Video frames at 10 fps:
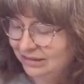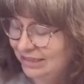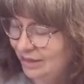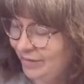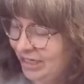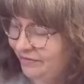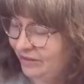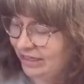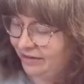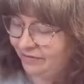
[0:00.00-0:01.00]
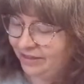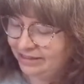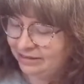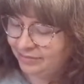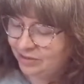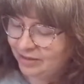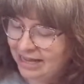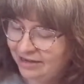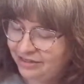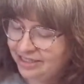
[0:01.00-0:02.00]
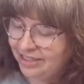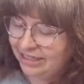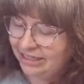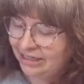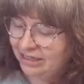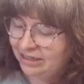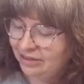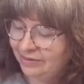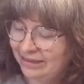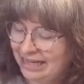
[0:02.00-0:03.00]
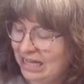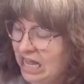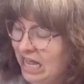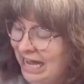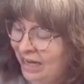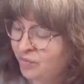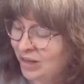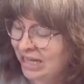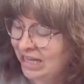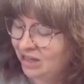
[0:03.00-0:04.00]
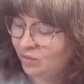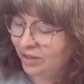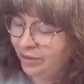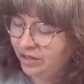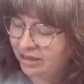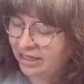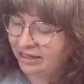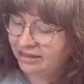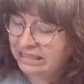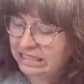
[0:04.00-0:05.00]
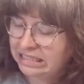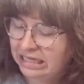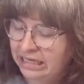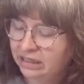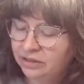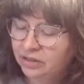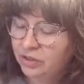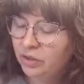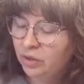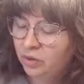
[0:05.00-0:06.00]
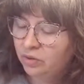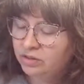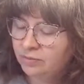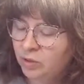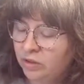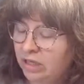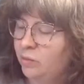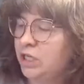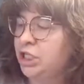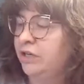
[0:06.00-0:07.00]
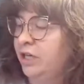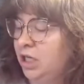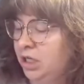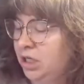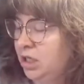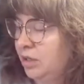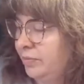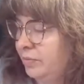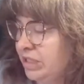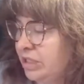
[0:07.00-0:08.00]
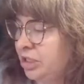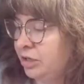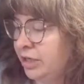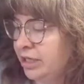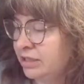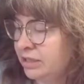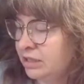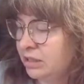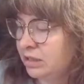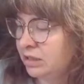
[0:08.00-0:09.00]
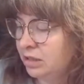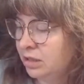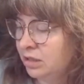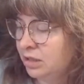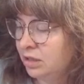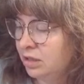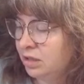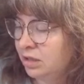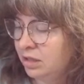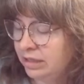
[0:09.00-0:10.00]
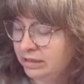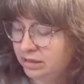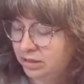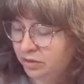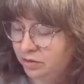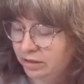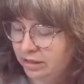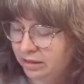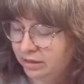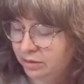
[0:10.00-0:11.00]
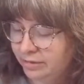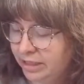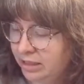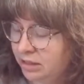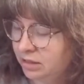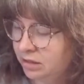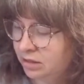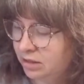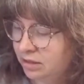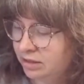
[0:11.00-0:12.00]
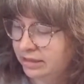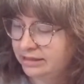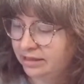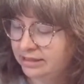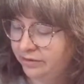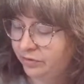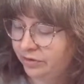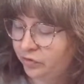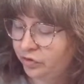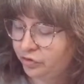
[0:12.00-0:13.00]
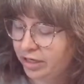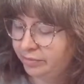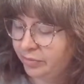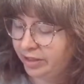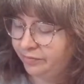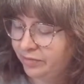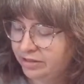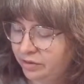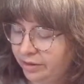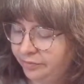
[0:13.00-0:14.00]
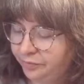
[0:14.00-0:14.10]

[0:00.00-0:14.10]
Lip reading: I might even like flick some splatters in here with like a hot pink. What do you think? This is like spooky, witchy, mysterious. Let's do like a little bit. It's going to take forever to dry, but it's okay.